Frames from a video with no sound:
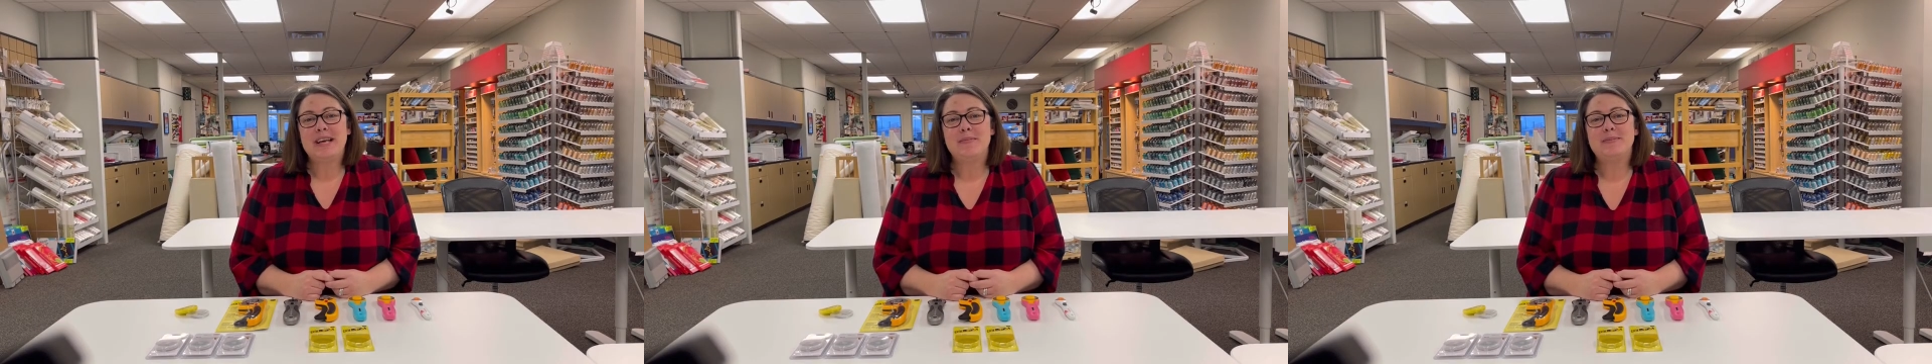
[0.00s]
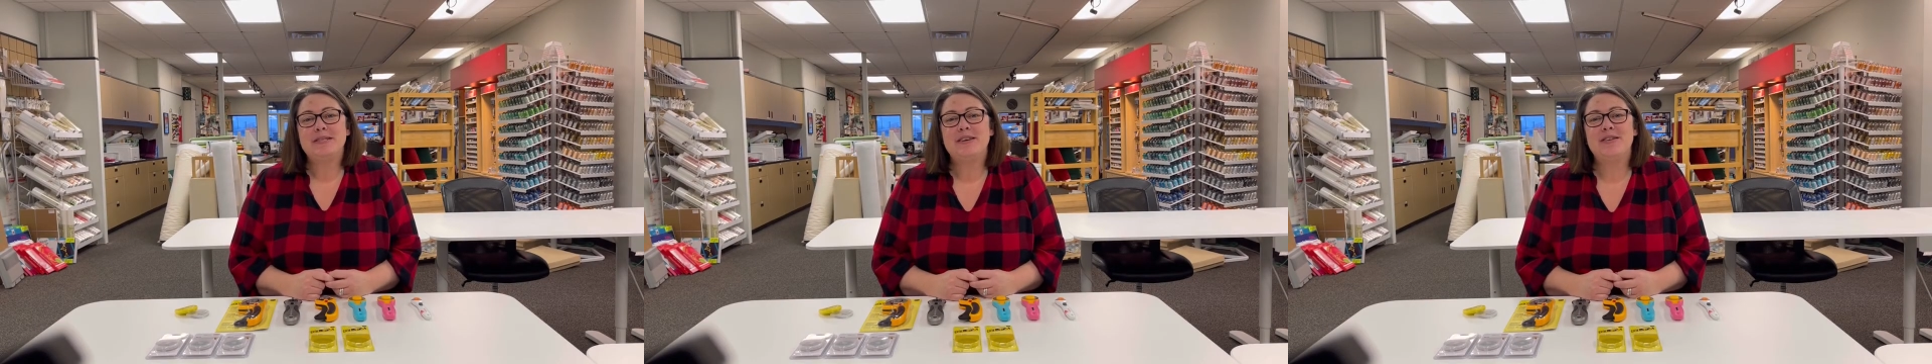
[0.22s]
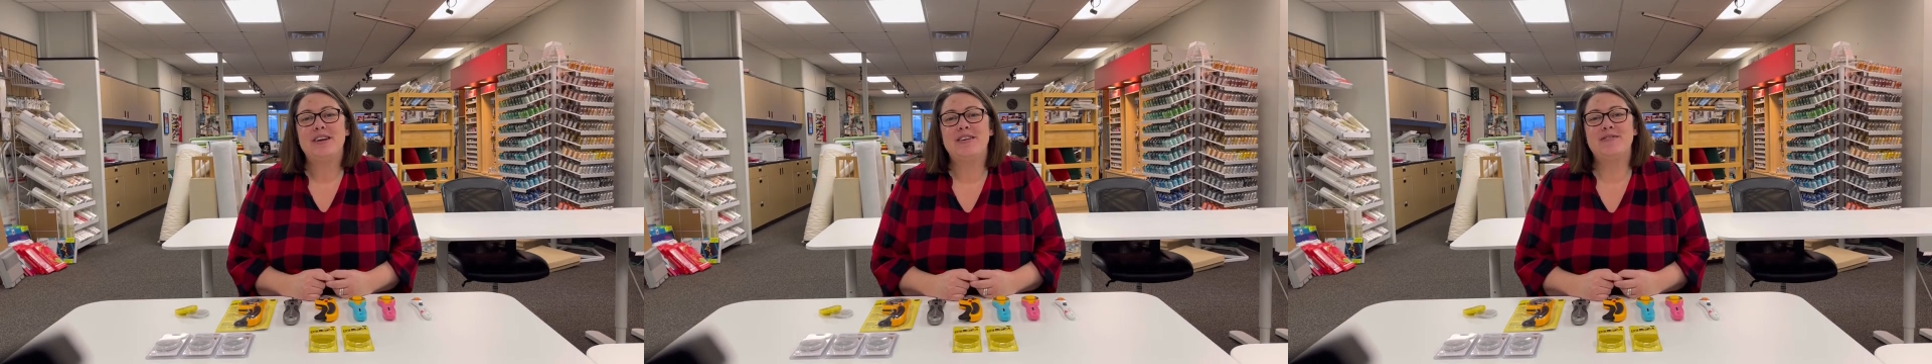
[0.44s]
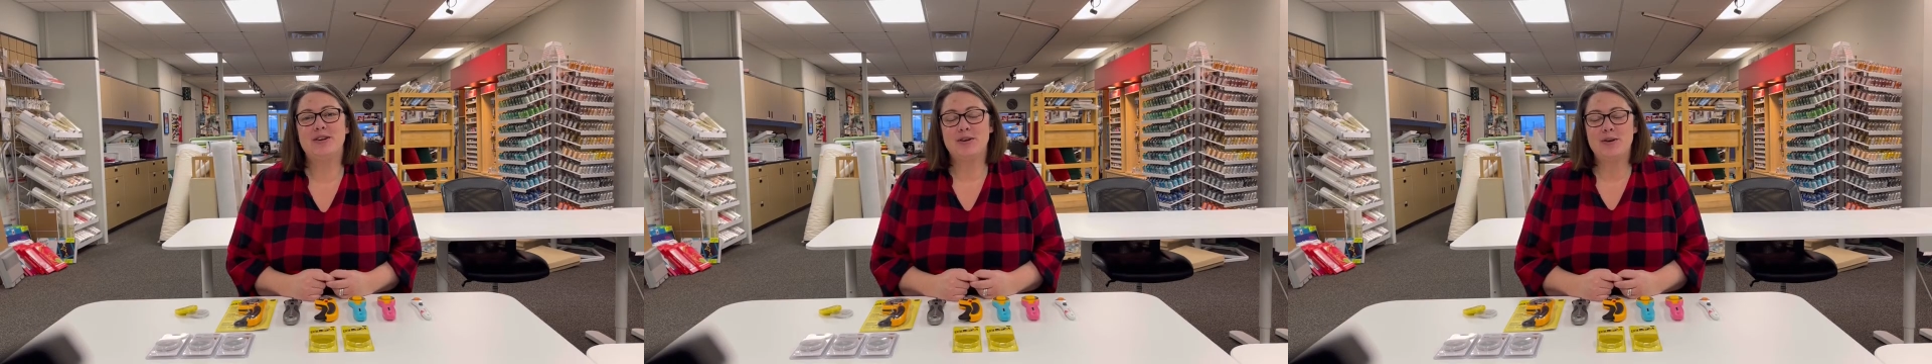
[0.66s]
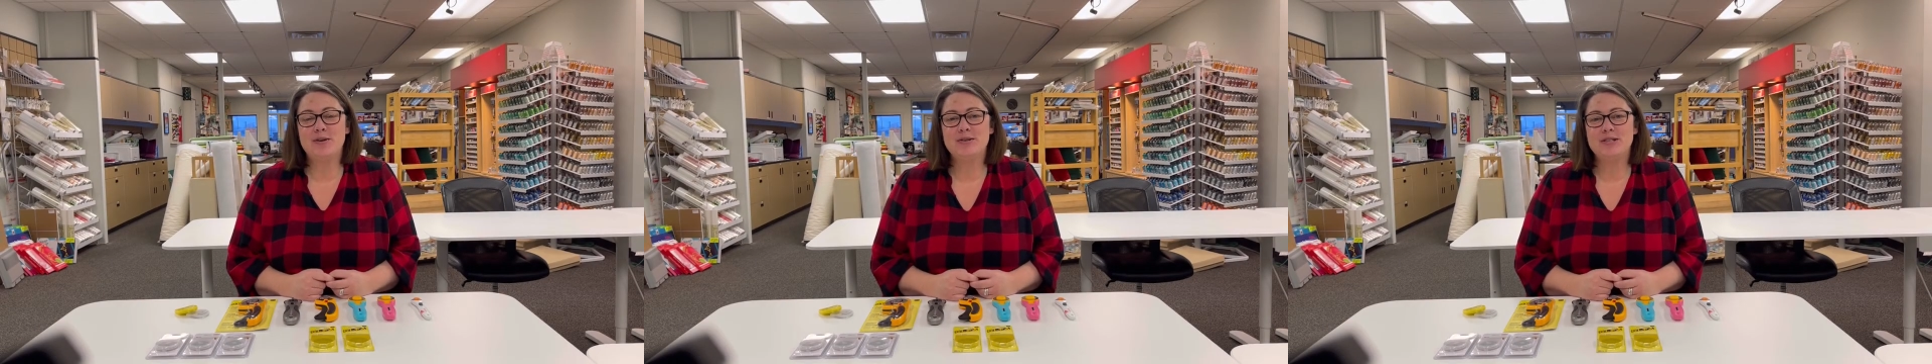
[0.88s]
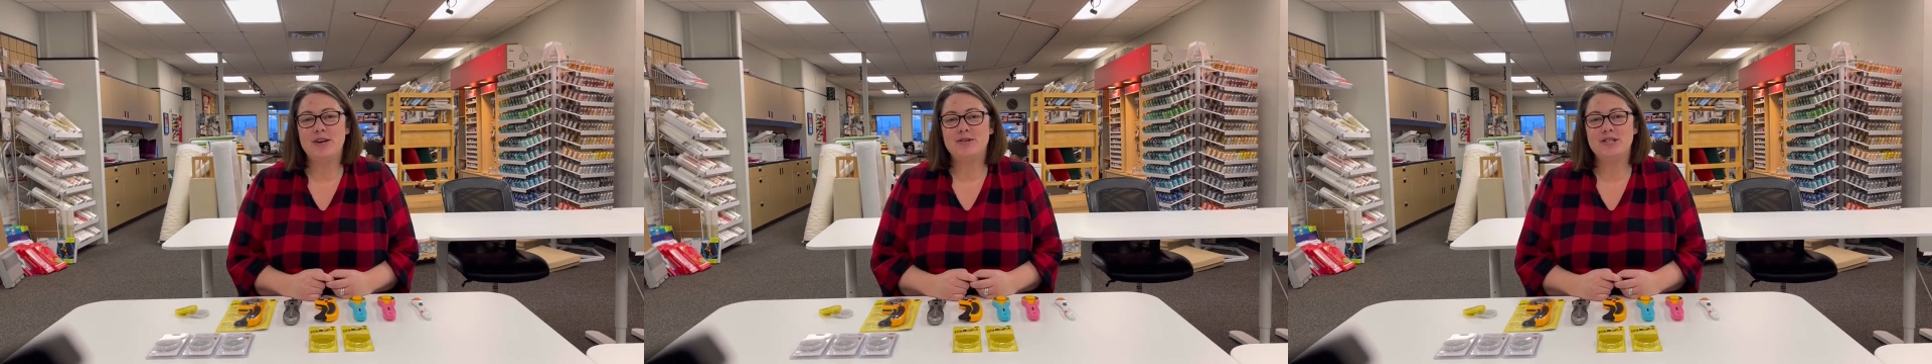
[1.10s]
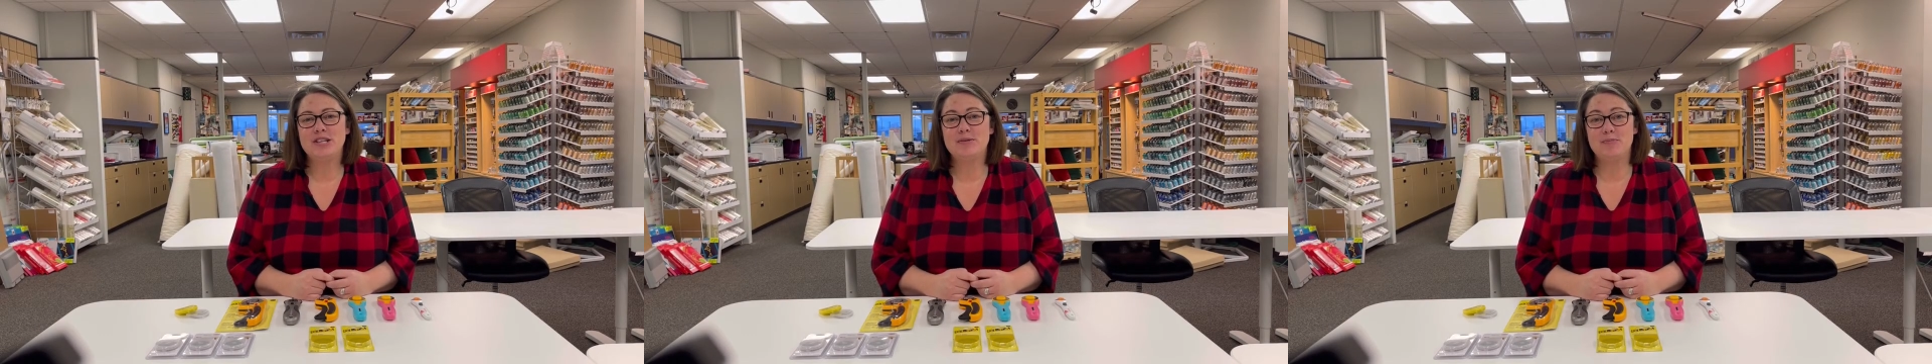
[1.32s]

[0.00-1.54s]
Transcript: episode of Nicole's Notions,